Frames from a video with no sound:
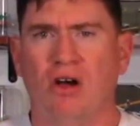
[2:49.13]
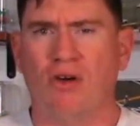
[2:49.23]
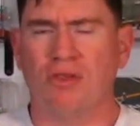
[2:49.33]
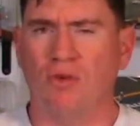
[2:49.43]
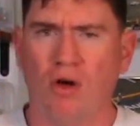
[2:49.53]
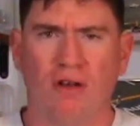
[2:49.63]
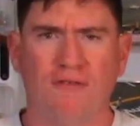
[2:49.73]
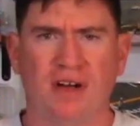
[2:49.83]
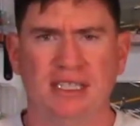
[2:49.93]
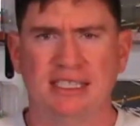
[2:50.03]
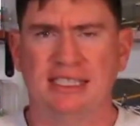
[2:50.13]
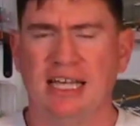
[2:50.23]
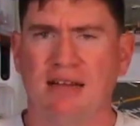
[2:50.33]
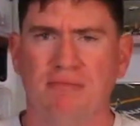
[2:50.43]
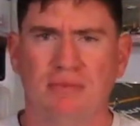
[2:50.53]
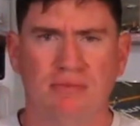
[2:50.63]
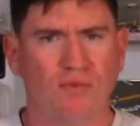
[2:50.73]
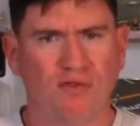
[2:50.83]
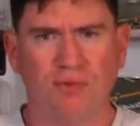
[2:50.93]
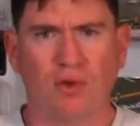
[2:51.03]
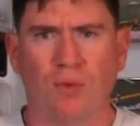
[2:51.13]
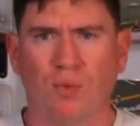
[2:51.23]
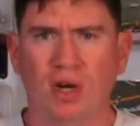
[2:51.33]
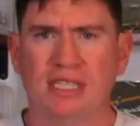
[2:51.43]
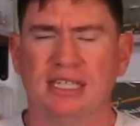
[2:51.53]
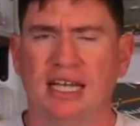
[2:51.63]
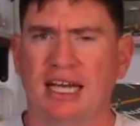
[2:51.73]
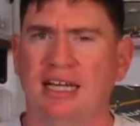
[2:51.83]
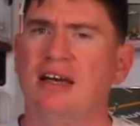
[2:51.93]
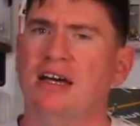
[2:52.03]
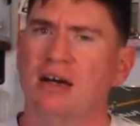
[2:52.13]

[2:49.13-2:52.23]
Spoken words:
all the qualifying set for Wednesday.